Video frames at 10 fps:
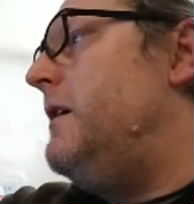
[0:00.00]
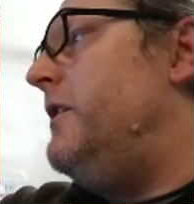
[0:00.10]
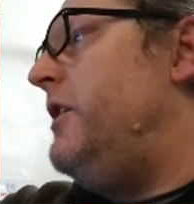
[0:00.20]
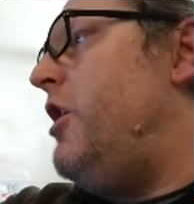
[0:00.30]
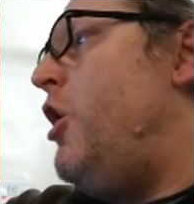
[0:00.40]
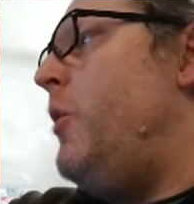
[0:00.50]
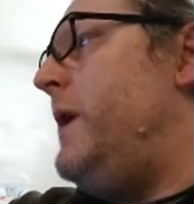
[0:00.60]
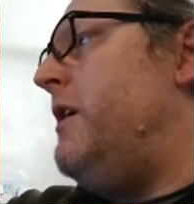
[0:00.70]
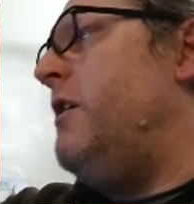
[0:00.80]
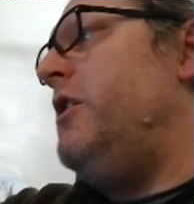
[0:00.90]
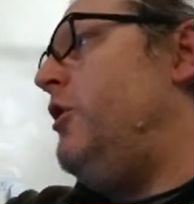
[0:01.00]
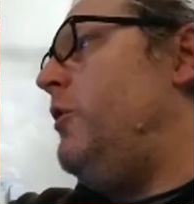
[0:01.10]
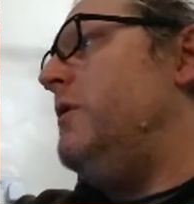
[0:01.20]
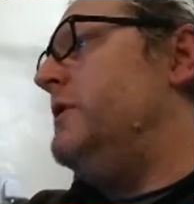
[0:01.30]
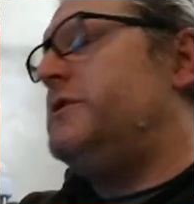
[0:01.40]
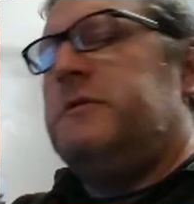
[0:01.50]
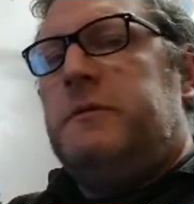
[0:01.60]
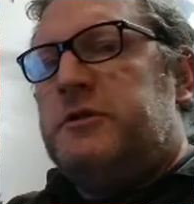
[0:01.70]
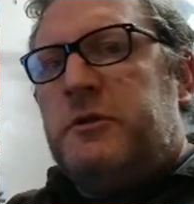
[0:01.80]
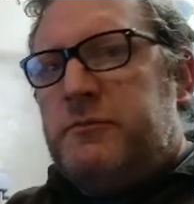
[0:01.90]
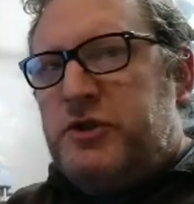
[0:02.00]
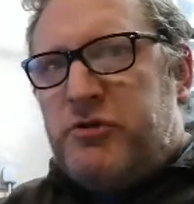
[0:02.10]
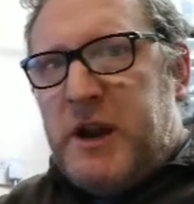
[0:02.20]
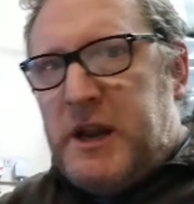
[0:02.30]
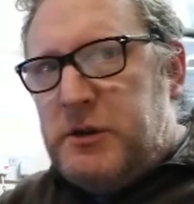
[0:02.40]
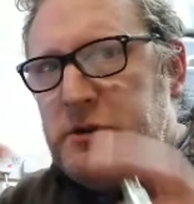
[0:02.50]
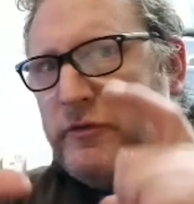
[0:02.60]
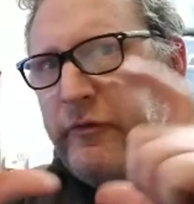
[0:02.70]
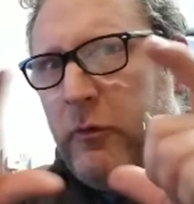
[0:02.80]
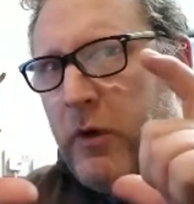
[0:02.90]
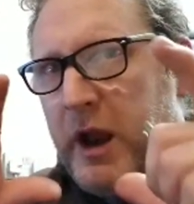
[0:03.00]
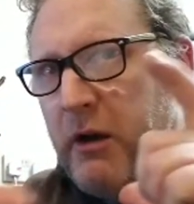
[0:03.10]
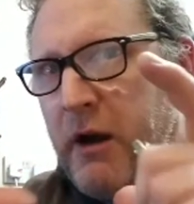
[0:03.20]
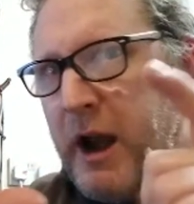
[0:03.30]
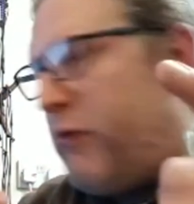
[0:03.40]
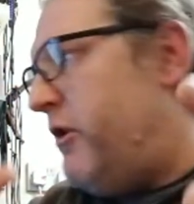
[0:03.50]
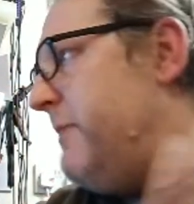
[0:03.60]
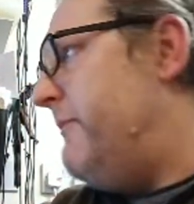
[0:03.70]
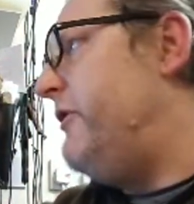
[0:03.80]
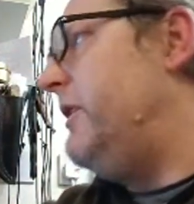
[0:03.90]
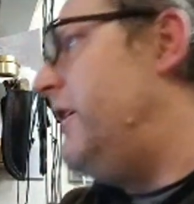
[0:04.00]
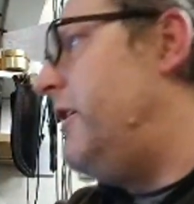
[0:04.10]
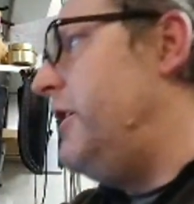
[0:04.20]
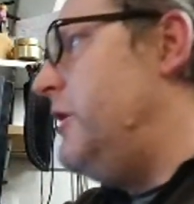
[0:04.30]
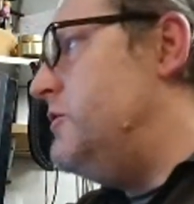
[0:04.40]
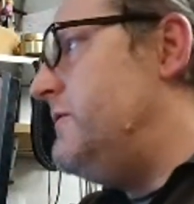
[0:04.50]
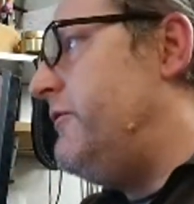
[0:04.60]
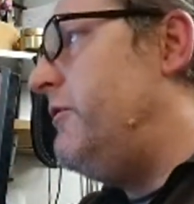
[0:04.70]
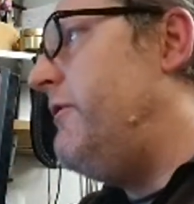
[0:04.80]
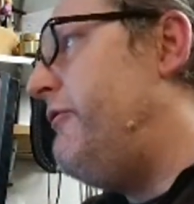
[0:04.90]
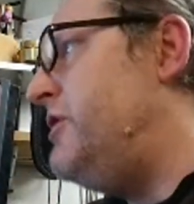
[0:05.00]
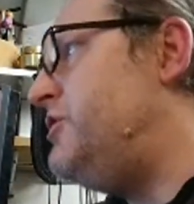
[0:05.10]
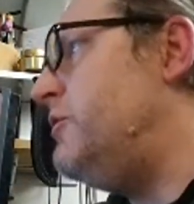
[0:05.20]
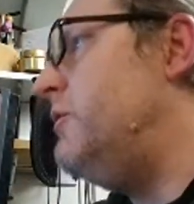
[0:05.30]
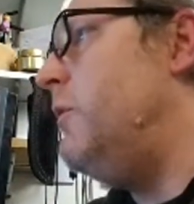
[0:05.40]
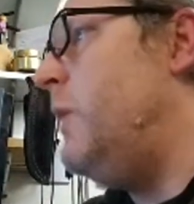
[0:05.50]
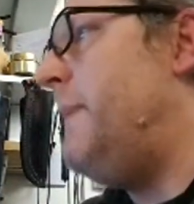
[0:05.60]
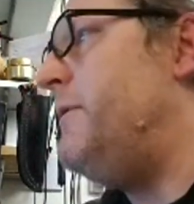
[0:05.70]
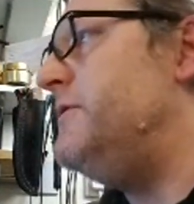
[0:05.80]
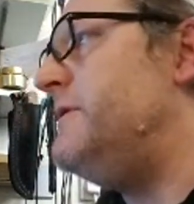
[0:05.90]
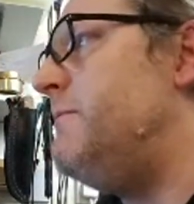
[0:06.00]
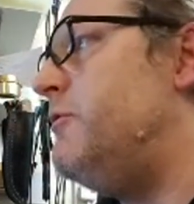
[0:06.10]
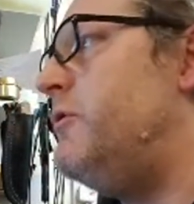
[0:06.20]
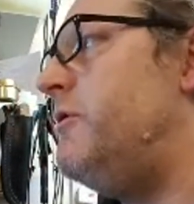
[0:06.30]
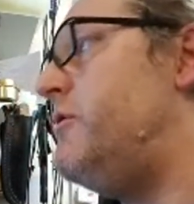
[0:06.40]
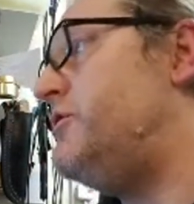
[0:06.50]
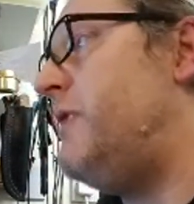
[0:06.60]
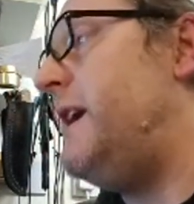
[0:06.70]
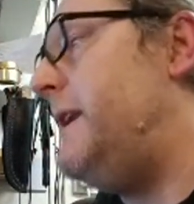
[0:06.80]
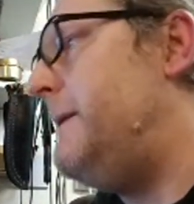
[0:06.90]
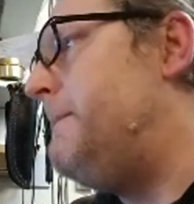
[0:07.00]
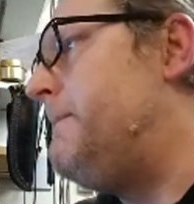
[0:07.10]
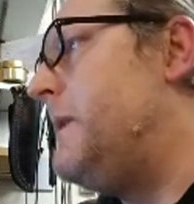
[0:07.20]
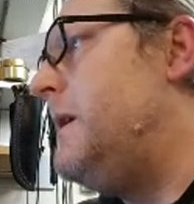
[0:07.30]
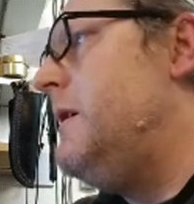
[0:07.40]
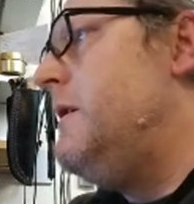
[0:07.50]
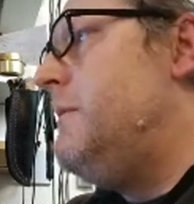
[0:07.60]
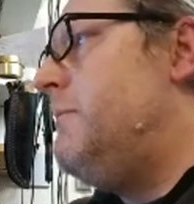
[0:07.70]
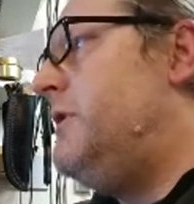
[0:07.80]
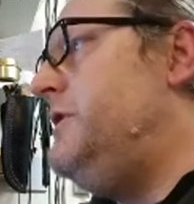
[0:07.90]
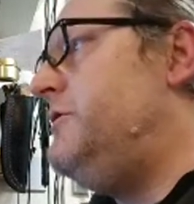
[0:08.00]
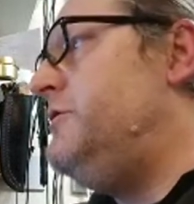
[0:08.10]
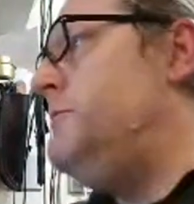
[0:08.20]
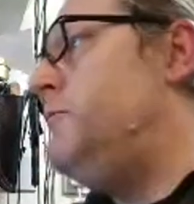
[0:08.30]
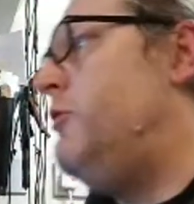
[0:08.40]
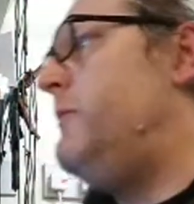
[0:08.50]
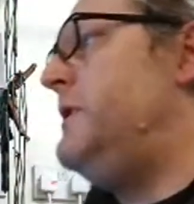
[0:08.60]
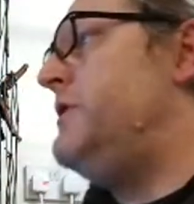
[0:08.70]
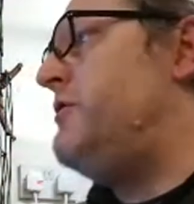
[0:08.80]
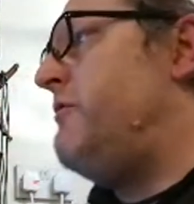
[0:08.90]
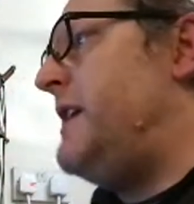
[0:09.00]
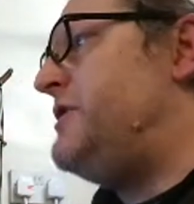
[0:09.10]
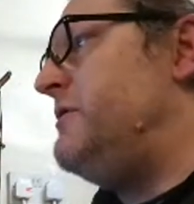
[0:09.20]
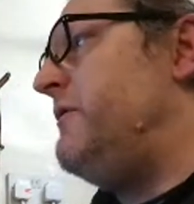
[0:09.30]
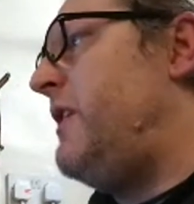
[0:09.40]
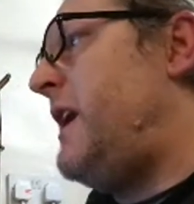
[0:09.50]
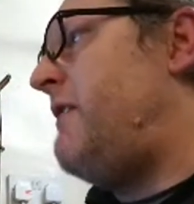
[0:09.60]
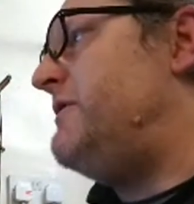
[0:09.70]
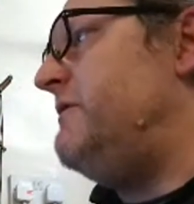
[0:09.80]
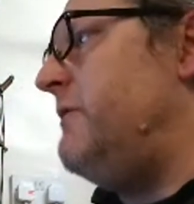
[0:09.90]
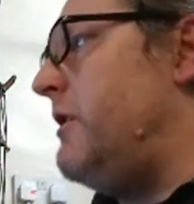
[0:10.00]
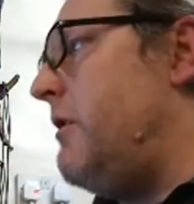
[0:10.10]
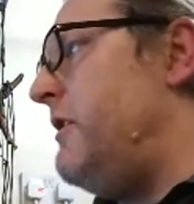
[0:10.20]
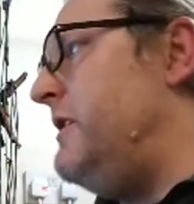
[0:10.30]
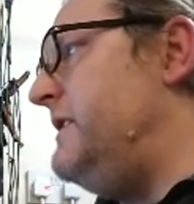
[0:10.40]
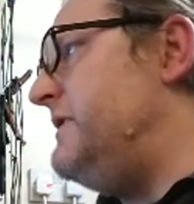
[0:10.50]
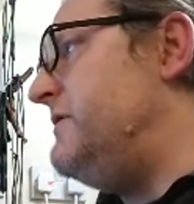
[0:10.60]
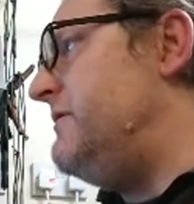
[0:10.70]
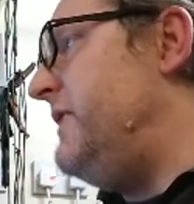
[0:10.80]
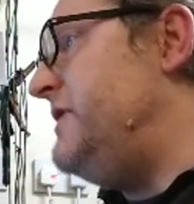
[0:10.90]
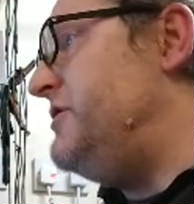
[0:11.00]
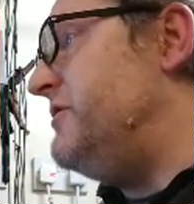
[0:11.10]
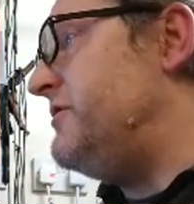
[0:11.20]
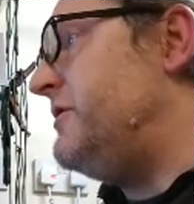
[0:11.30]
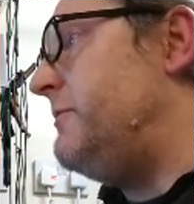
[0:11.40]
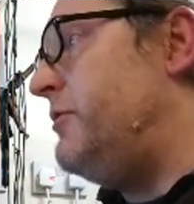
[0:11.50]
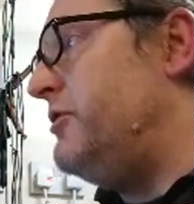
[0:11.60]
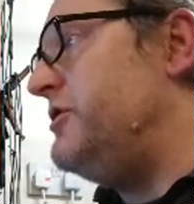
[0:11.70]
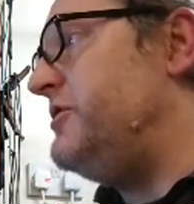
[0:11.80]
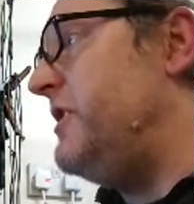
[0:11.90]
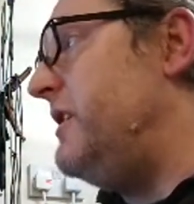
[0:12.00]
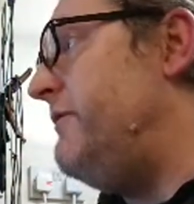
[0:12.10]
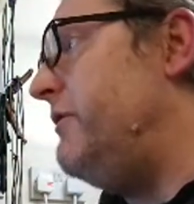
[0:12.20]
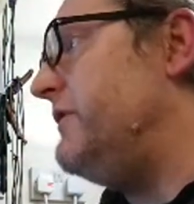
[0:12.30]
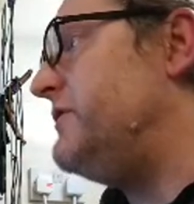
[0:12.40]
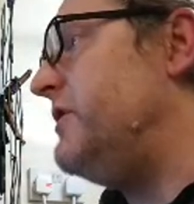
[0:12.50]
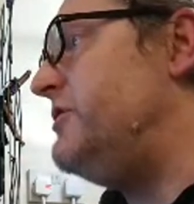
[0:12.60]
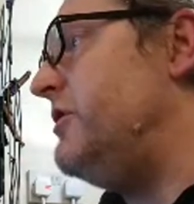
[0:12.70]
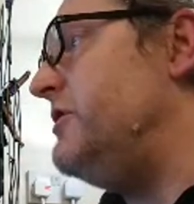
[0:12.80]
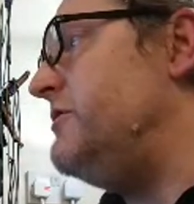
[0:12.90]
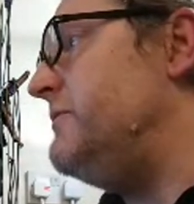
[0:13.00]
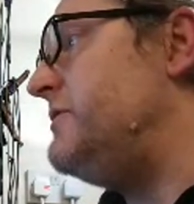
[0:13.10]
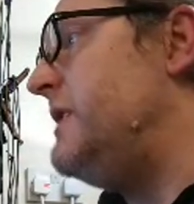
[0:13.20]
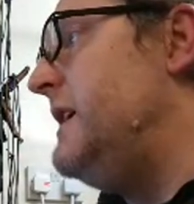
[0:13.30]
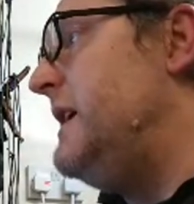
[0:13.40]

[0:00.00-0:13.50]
the OEIEO, some strange four-letter acronym thing that they're using for an official weapons importer or trade. Please could you point me in a direction of clarity regarding these interventions to the purchase delivery of such items,